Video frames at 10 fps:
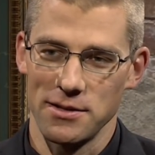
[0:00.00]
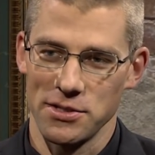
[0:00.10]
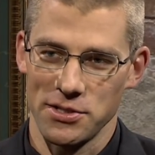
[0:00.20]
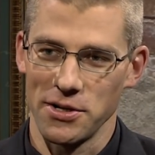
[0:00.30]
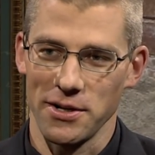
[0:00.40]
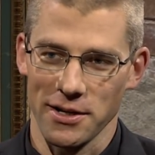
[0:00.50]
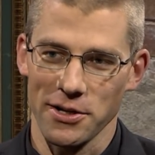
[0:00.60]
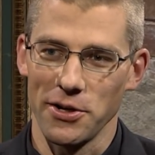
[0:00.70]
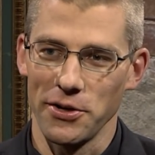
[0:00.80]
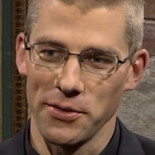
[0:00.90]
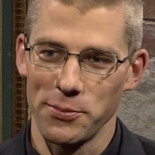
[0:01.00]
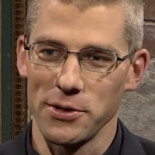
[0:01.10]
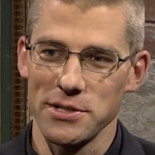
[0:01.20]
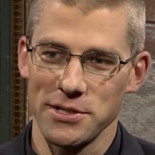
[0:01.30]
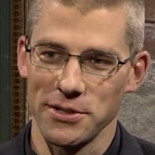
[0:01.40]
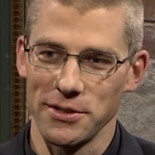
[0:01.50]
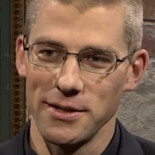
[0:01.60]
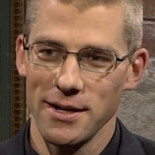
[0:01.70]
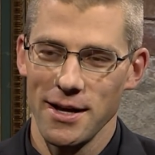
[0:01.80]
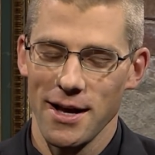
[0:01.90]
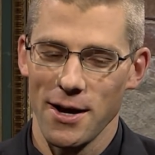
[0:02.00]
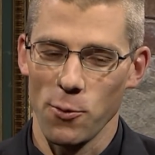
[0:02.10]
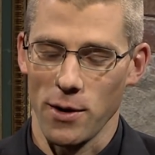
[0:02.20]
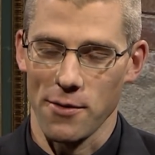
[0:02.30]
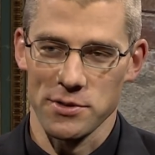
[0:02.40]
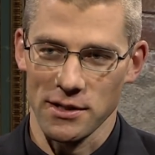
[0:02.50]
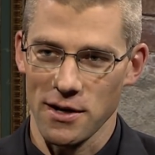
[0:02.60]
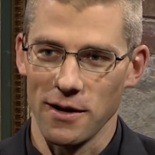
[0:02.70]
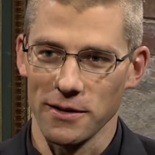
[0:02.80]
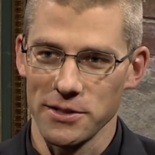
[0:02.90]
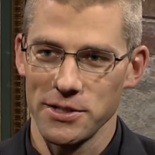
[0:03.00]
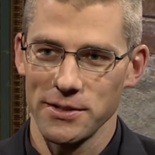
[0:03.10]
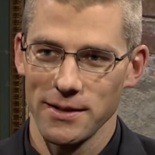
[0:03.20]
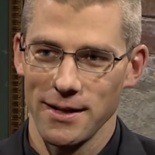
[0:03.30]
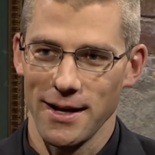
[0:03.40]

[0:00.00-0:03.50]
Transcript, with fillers: discerning a call to the priesthood when I was in college. Mm-hmm.